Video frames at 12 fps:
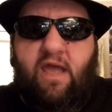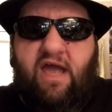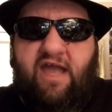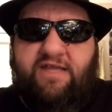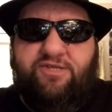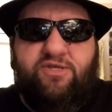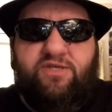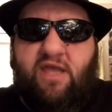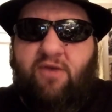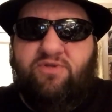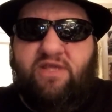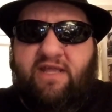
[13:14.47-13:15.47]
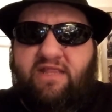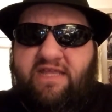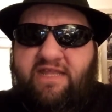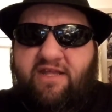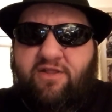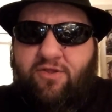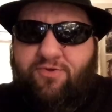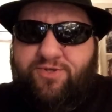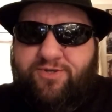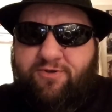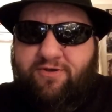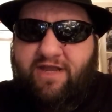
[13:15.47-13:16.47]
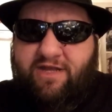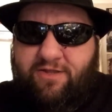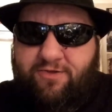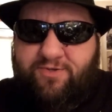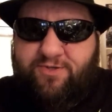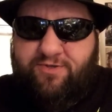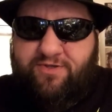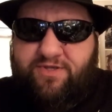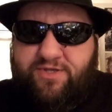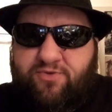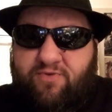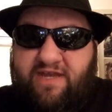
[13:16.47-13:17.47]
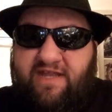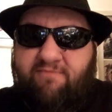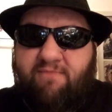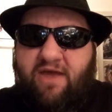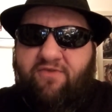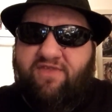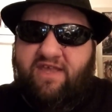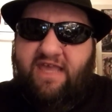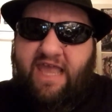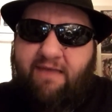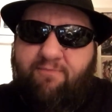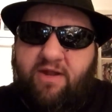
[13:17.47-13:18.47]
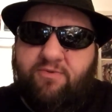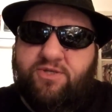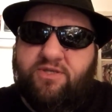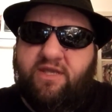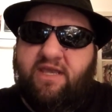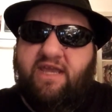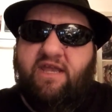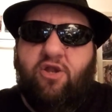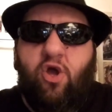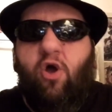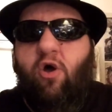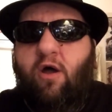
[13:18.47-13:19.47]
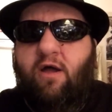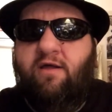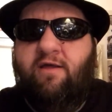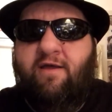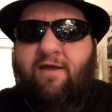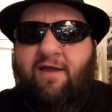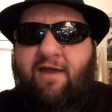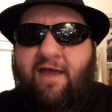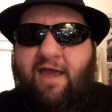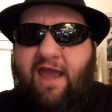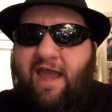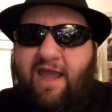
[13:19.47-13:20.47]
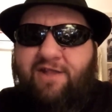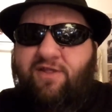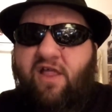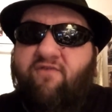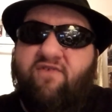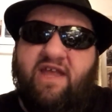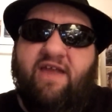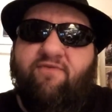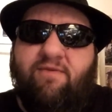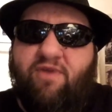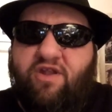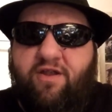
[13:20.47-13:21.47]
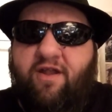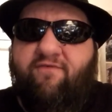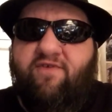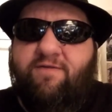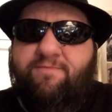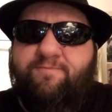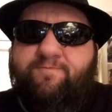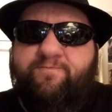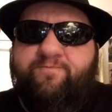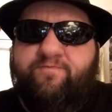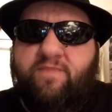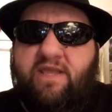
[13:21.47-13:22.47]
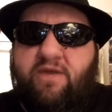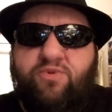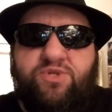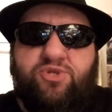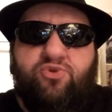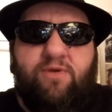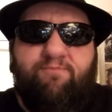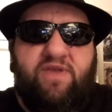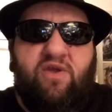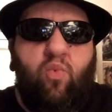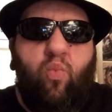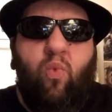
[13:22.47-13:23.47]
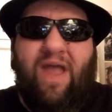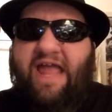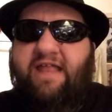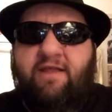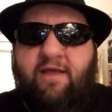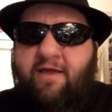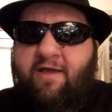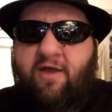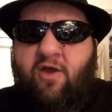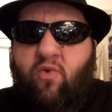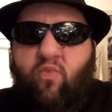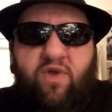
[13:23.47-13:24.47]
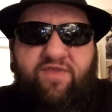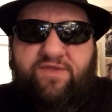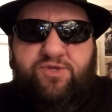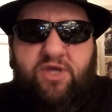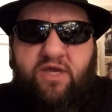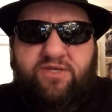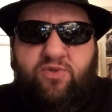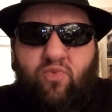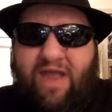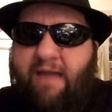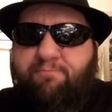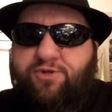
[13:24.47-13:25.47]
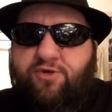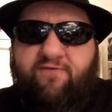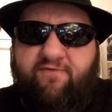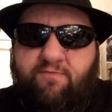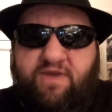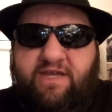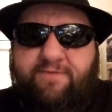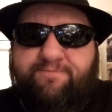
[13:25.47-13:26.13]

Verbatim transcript: I just, I was like leaning closer and closer to the screen, mouth agape, and I was just in awe and loving every minute of it. It was dripping wet with just rapture for me.